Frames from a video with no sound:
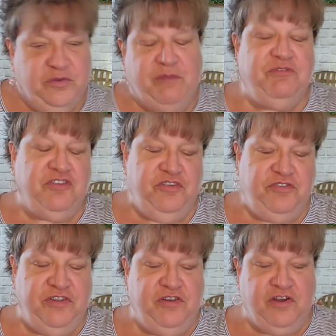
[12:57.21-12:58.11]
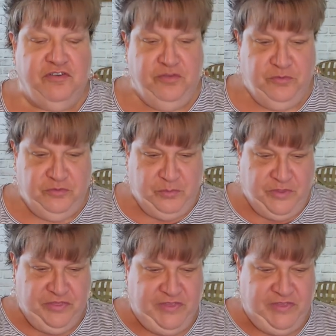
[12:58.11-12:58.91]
I'm sure you've seen cartoons with